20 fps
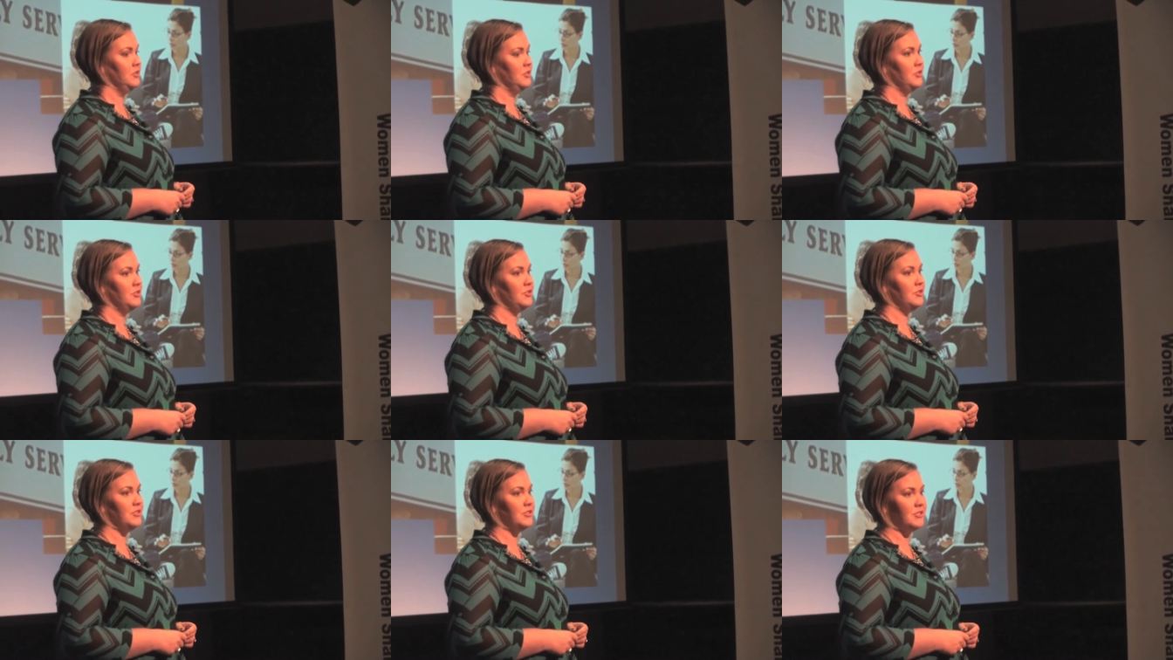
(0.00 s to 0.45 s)

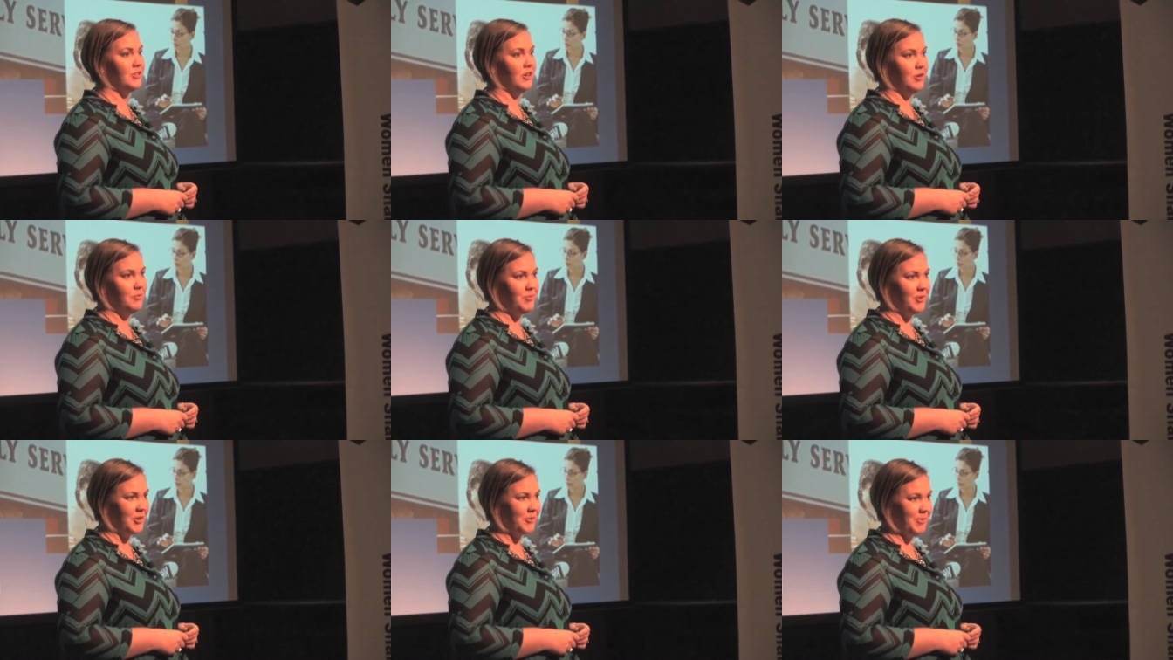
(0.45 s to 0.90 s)
she's
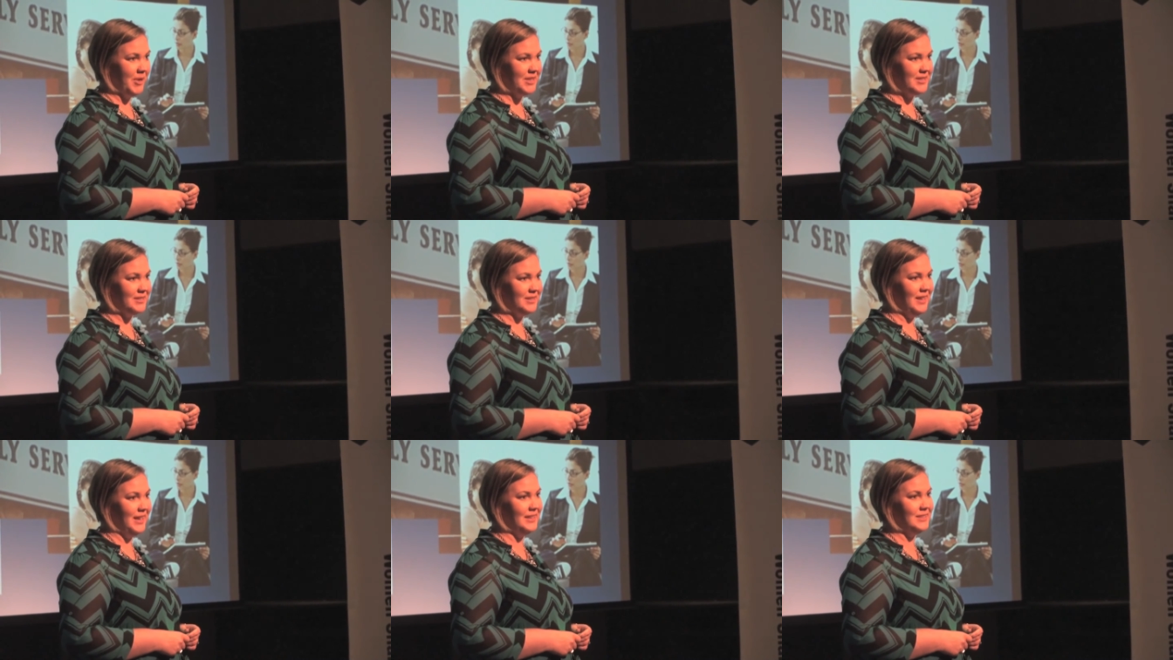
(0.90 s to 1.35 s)

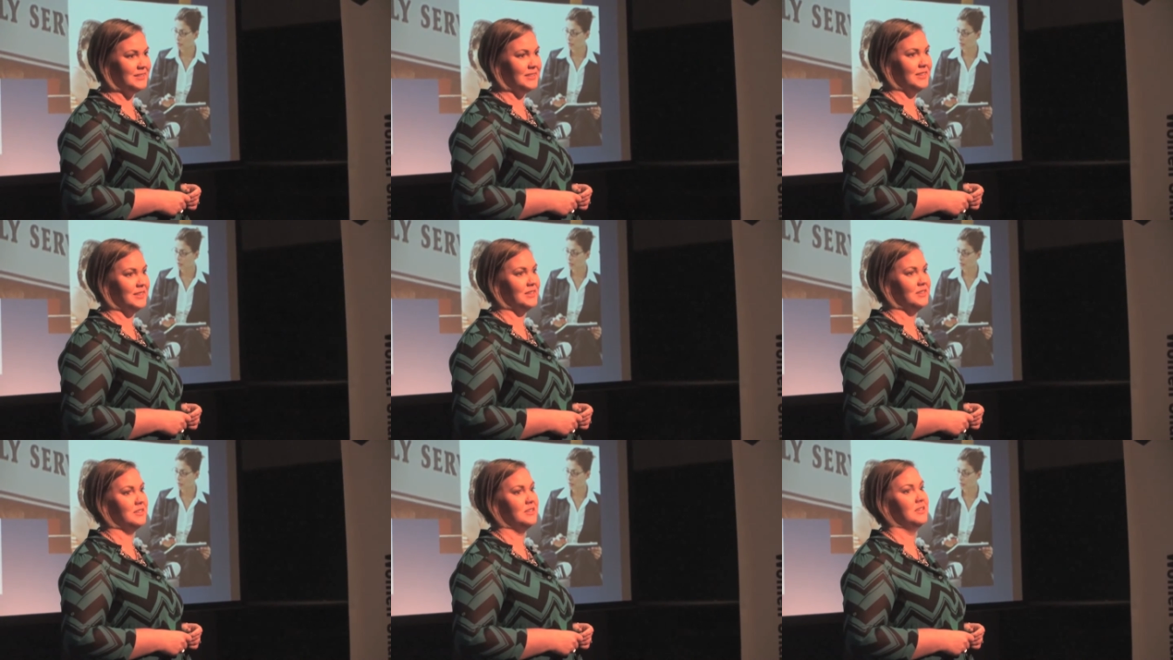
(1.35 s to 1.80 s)

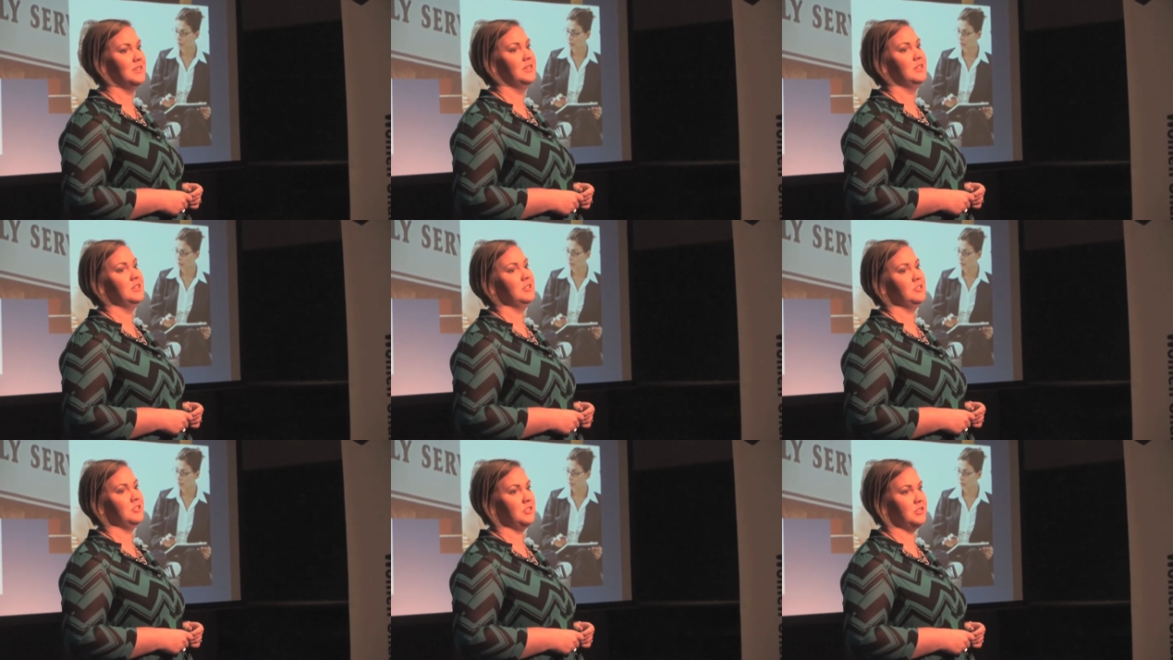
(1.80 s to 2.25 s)
compartmentalizing,
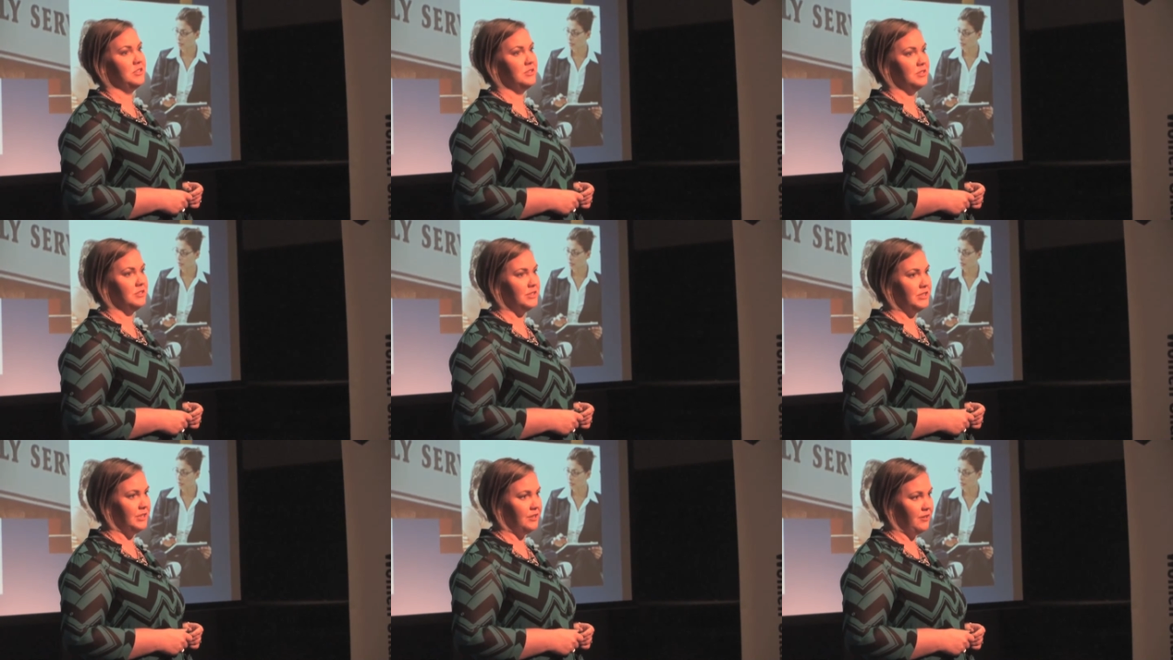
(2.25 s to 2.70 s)
she's
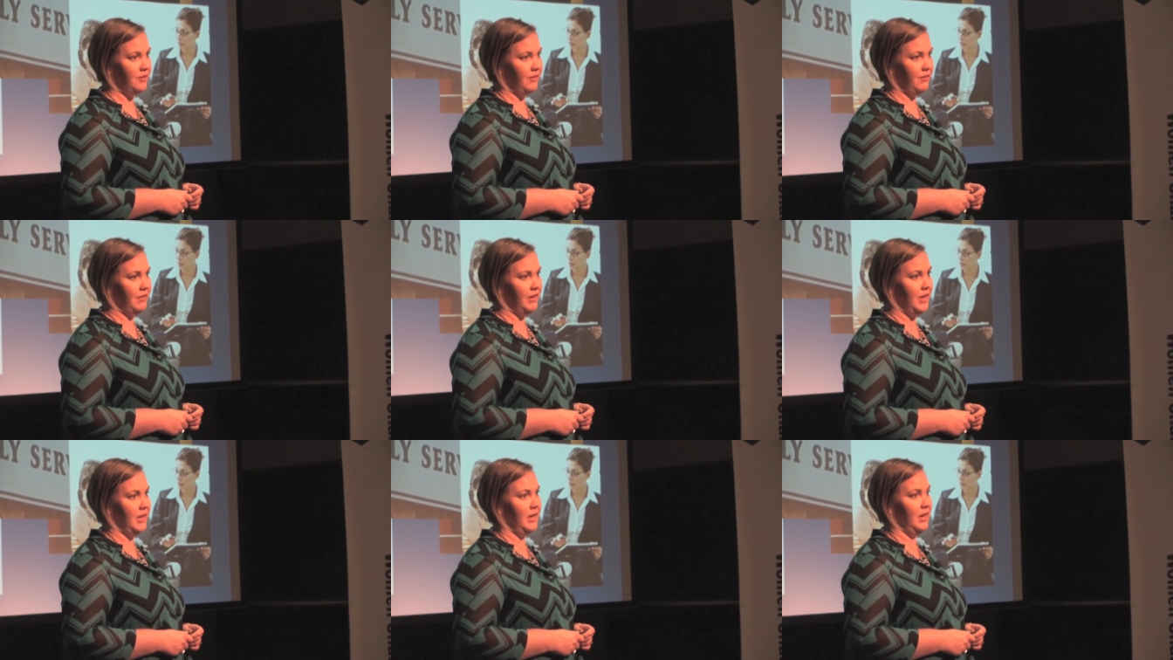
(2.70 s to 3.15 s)

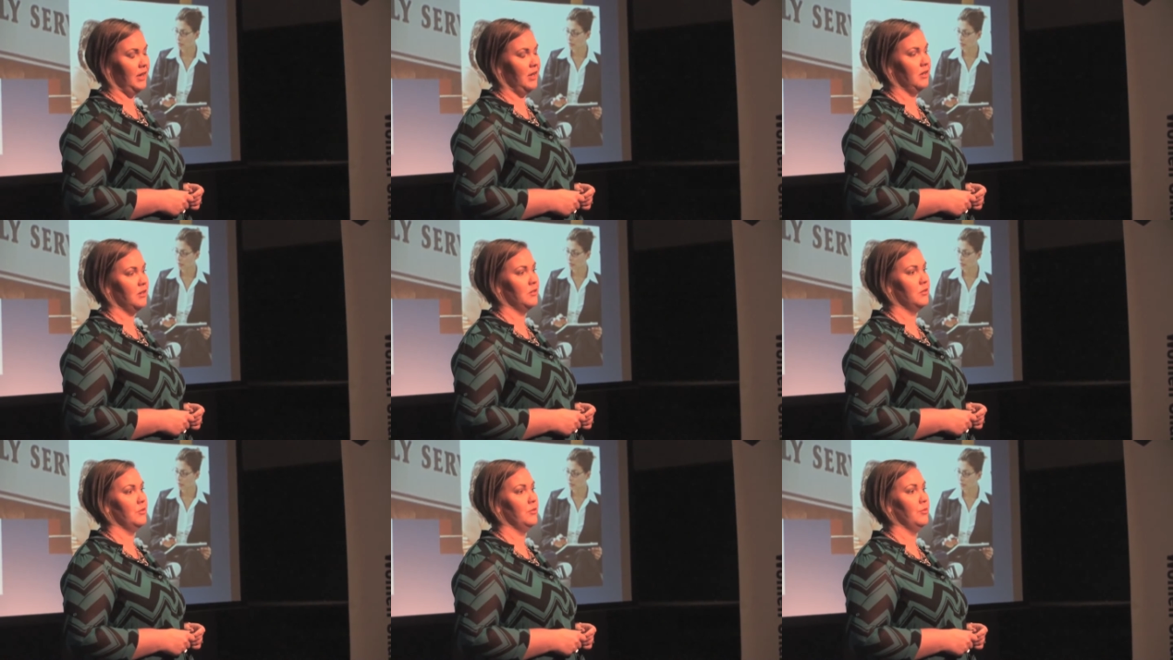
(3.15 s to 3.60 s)

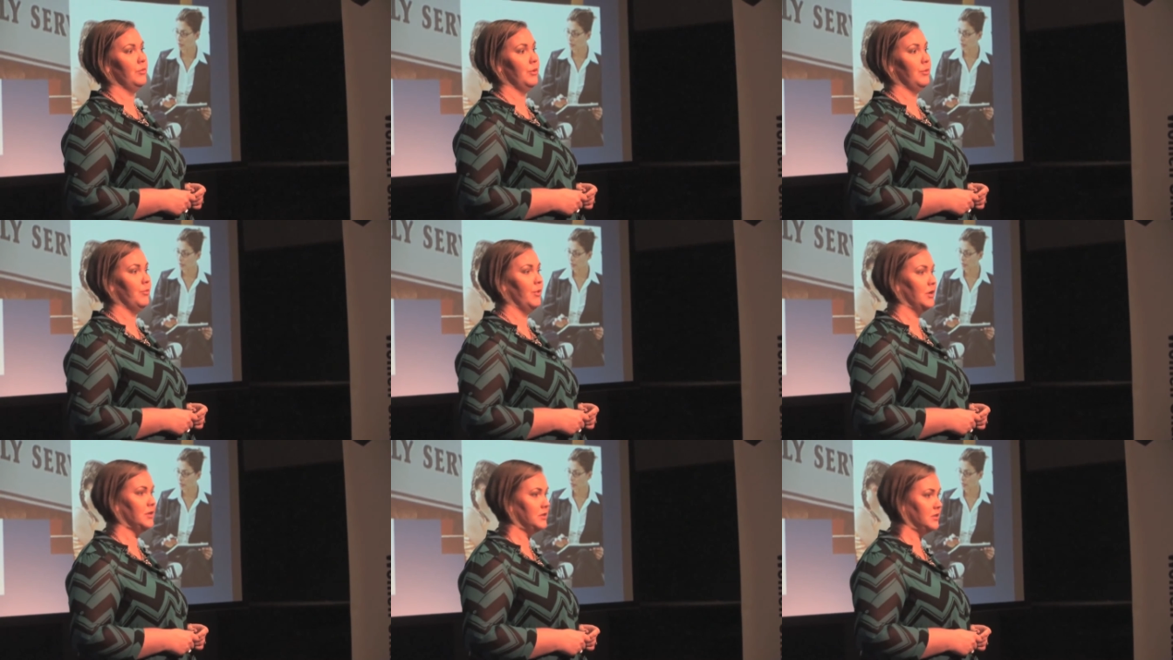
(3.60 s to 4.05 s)
deteriorating, we
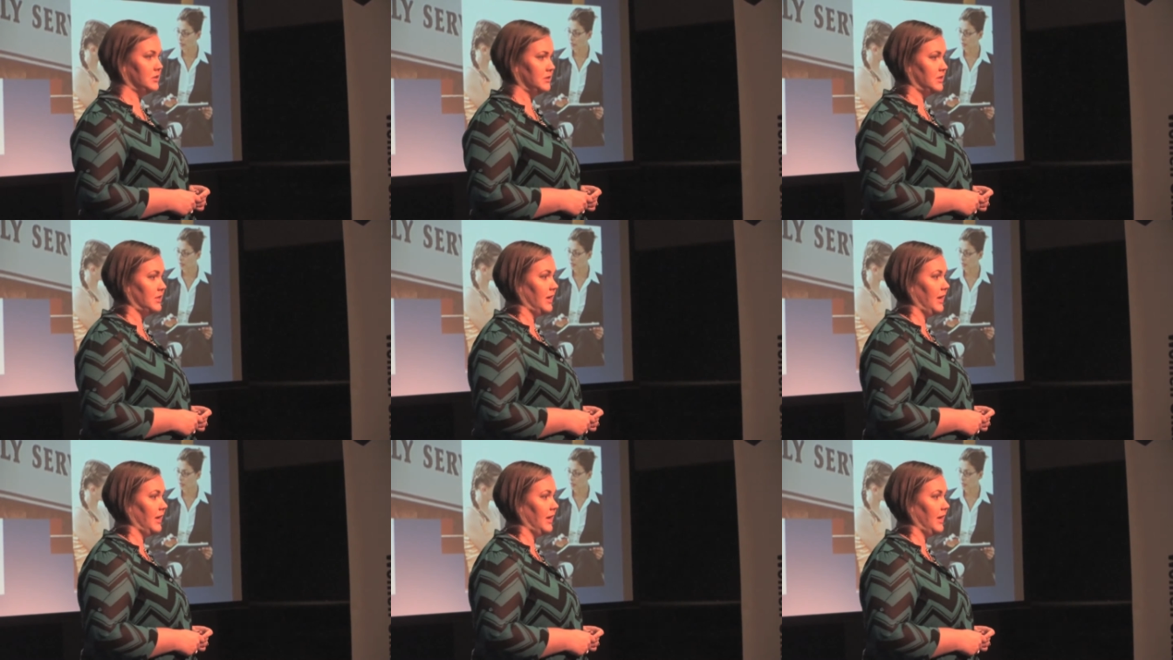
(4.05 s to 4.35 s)
want to